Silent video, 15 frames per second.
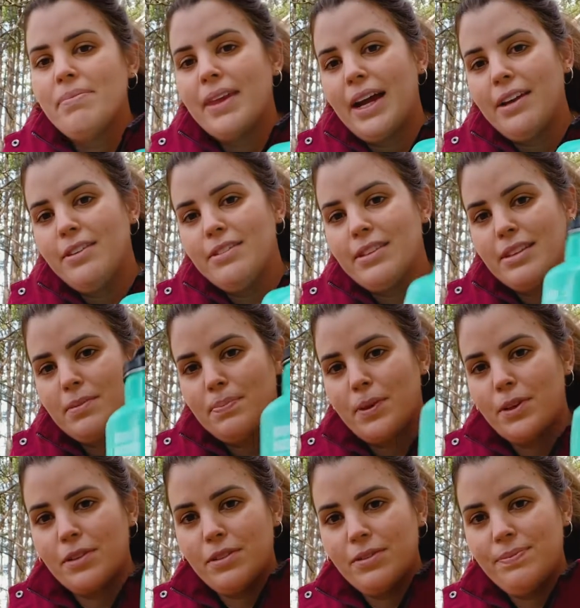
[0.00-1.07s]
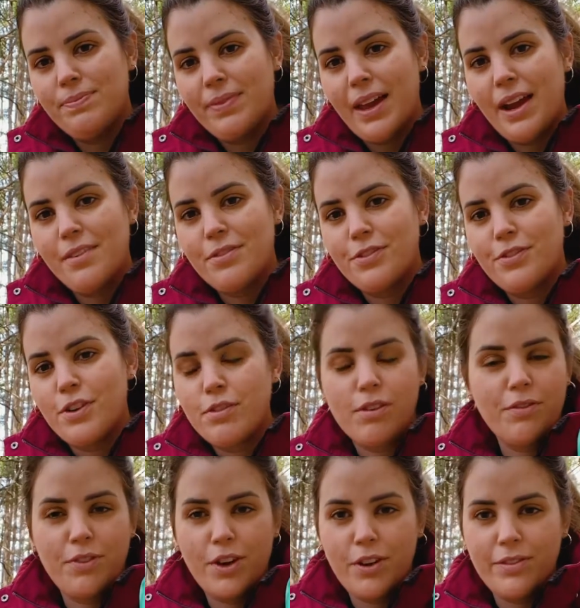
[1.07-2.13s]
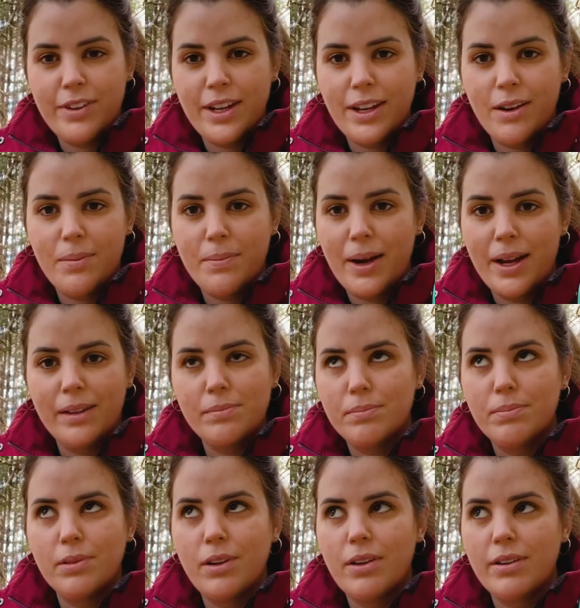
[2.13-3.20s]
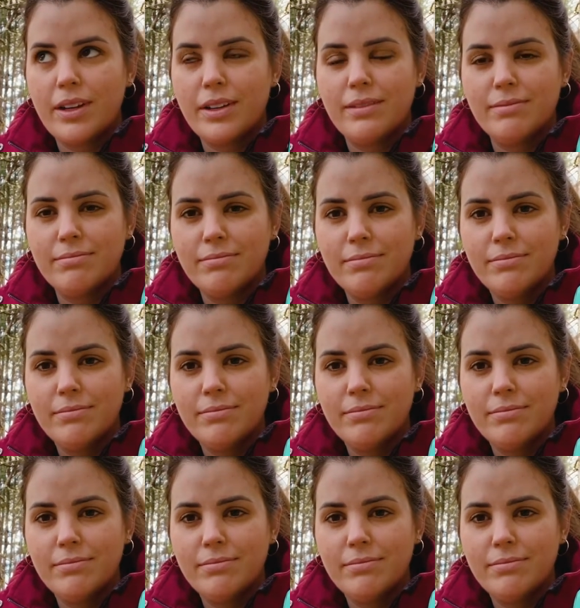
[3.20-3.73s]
I use this bottle. I have a full review of it on my blog and